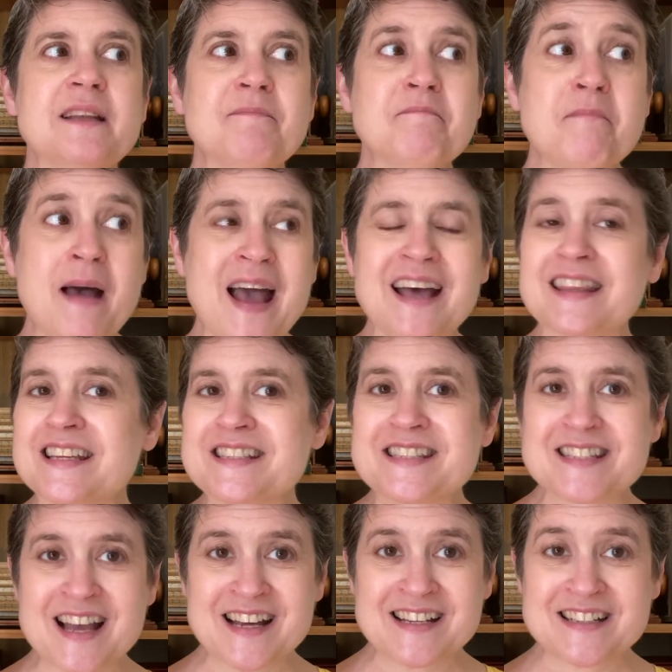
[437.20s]
math and
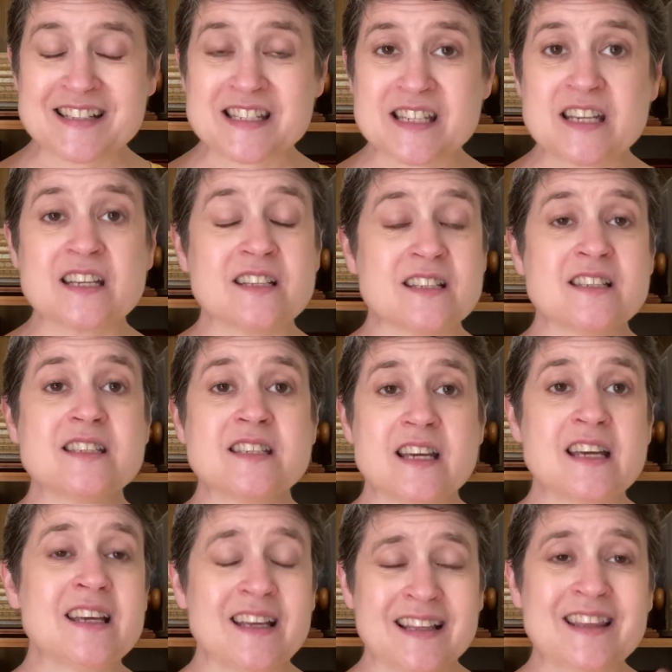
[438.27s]
science skills,
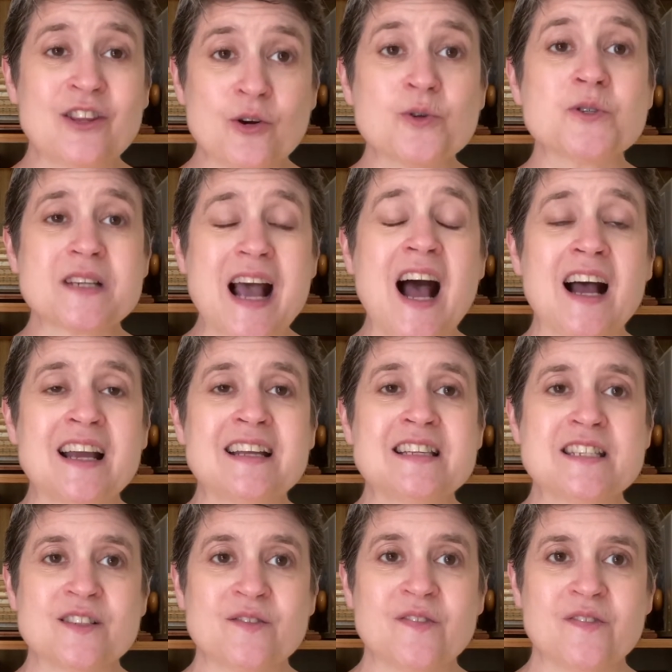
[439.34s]
those
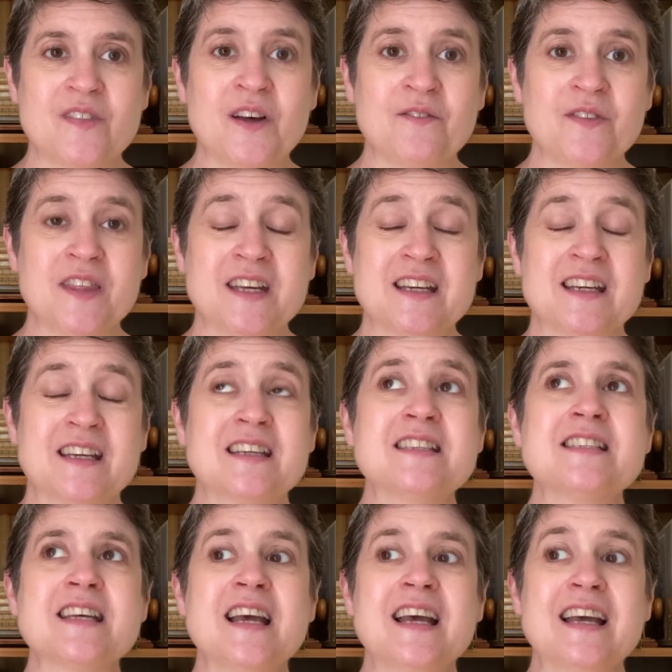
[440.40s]
kinds of, of
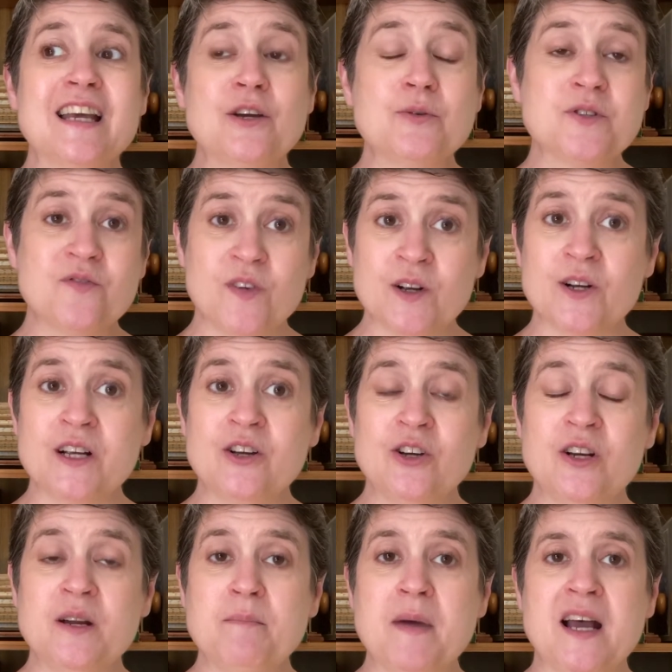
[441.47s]
things. He was very good
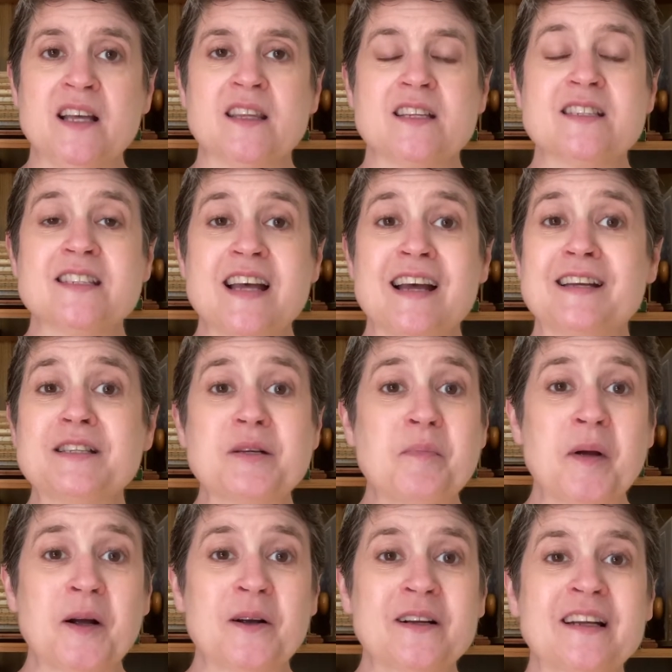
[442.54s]
in math and science,
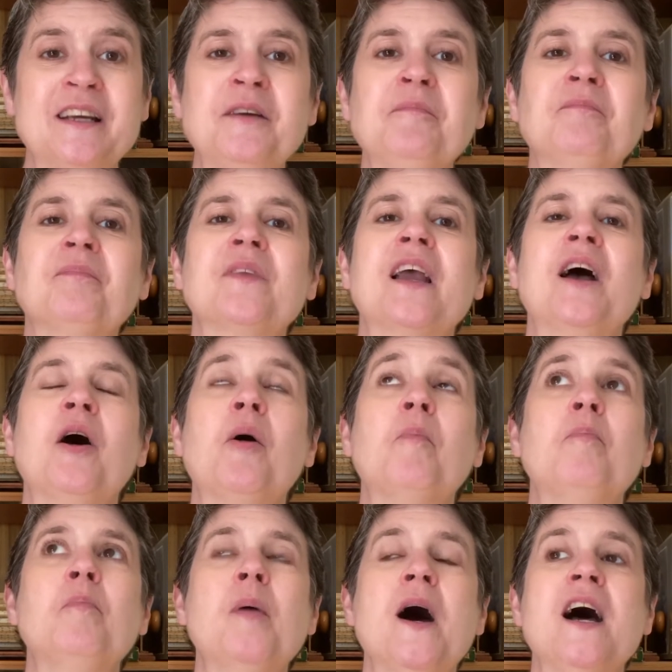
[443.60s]
apparently,
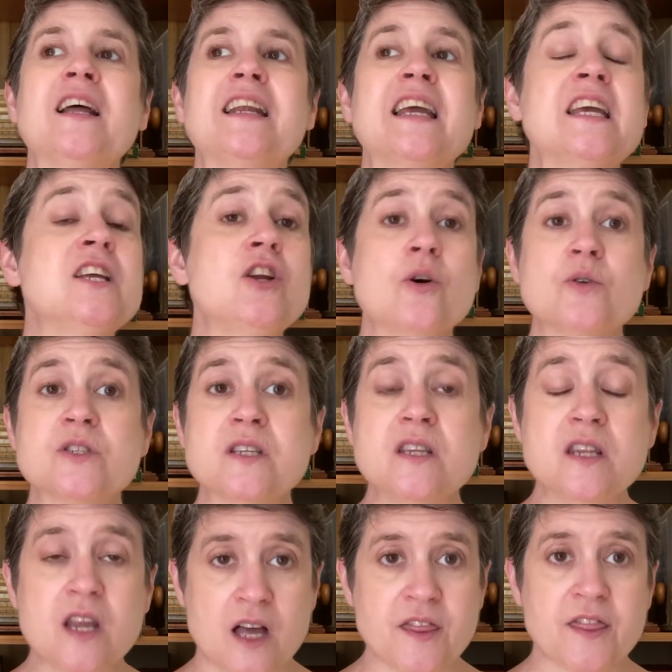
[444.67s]
but he knows
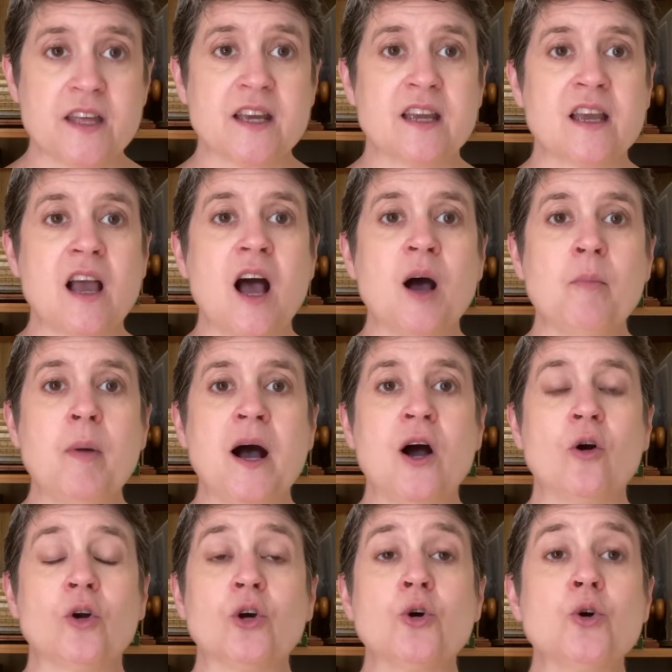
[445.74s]
nothing
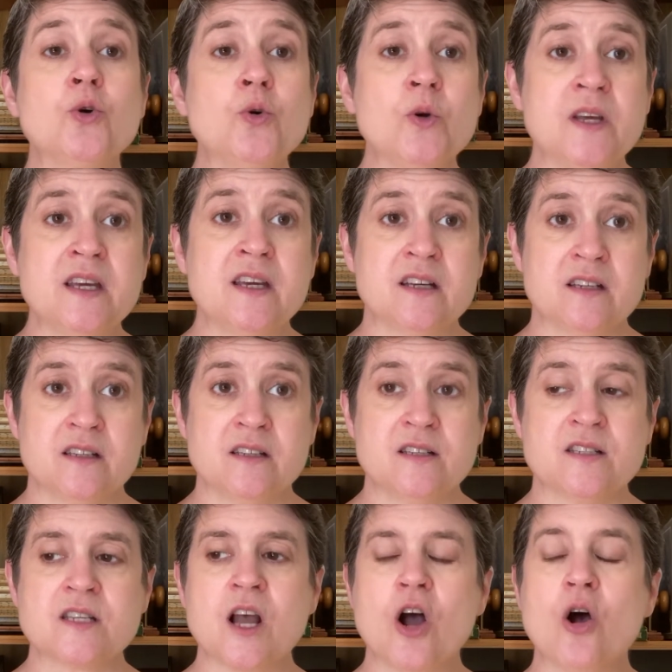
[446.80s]
about who he
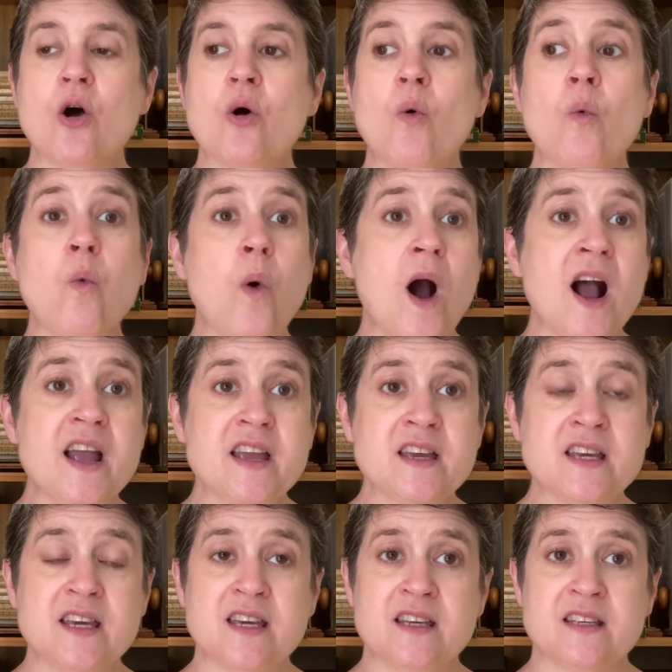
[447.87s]
is, why
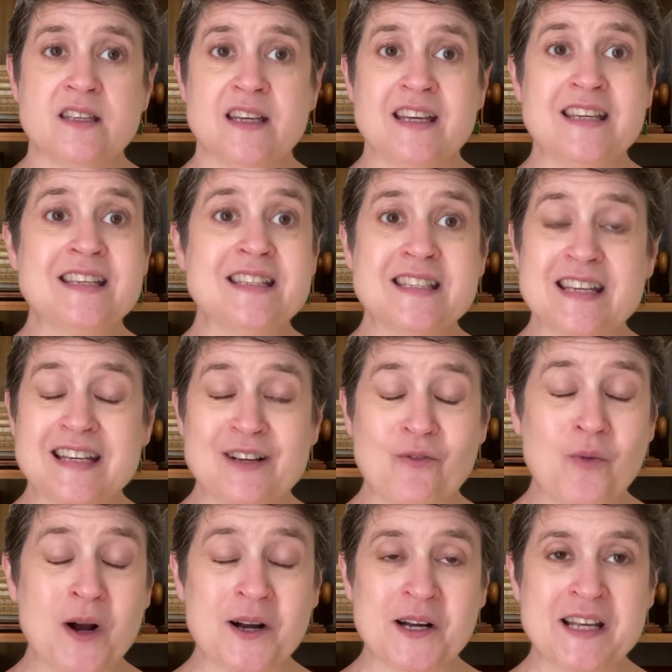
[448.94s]
he is
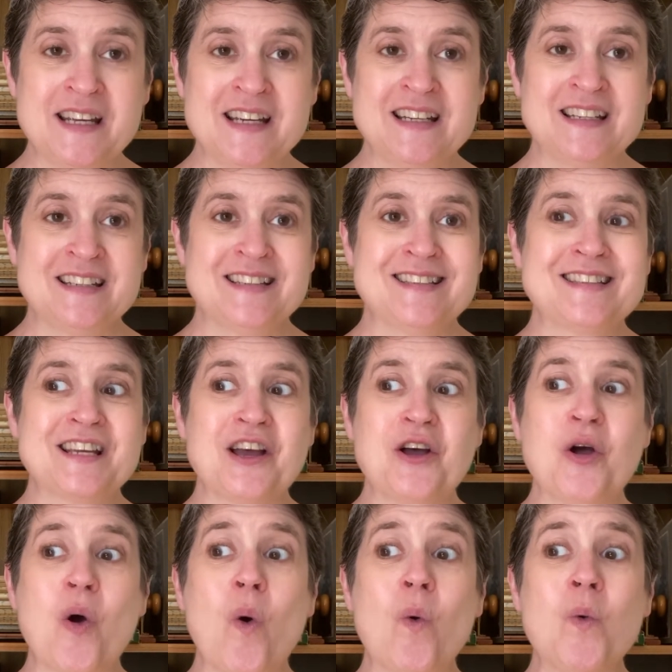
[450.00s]
where he is,
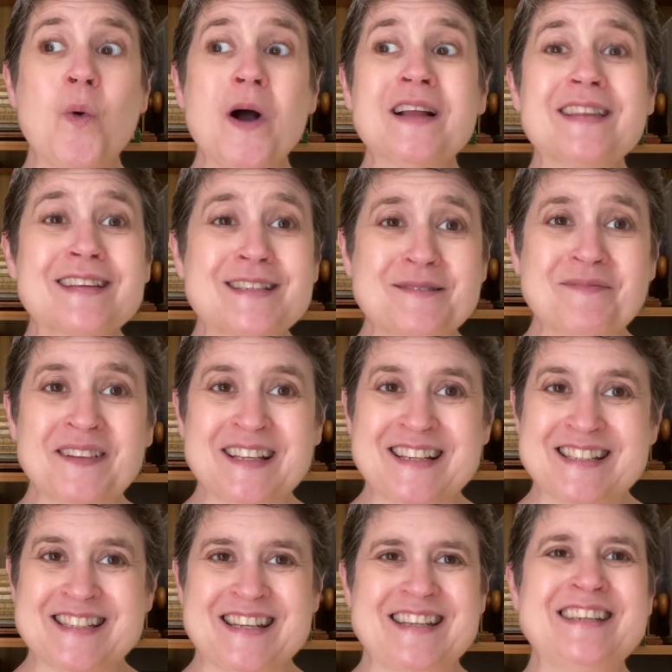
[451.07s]
what this
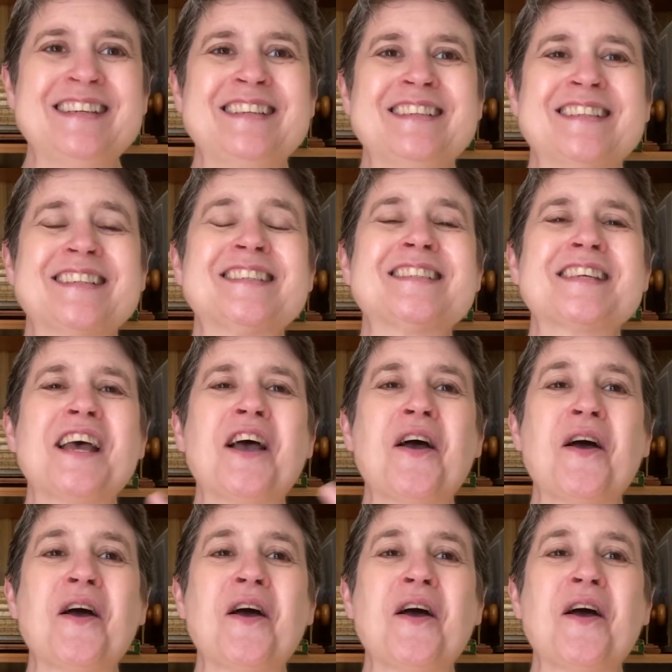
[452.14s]
place is,